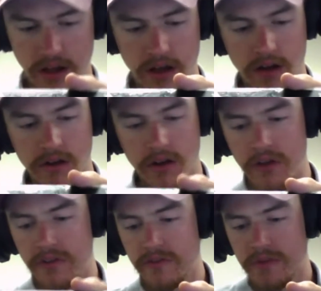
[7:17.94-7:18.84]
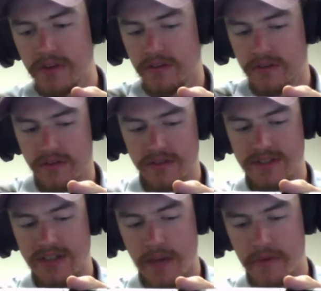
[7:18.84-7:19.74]
all in all, this month's
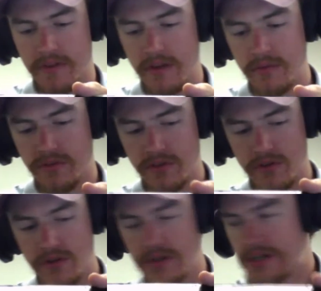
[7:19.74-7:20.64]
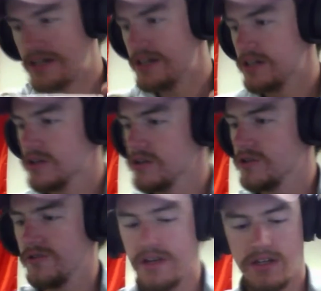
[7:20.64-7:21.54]
cyber theme was a good, good
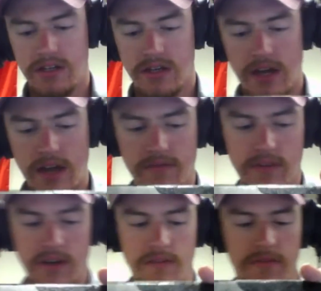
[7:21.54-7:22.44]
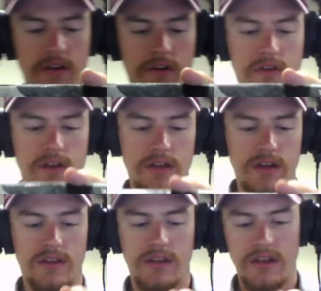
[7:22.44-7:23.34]
crate. I have not found a crate
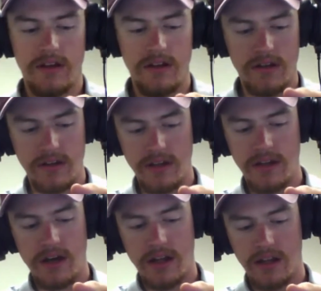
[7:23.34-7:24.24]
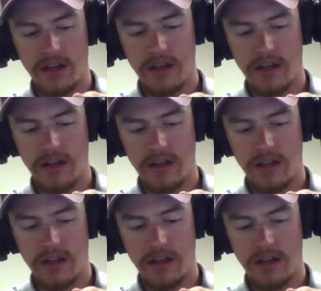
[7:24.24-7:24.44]
yet that I did not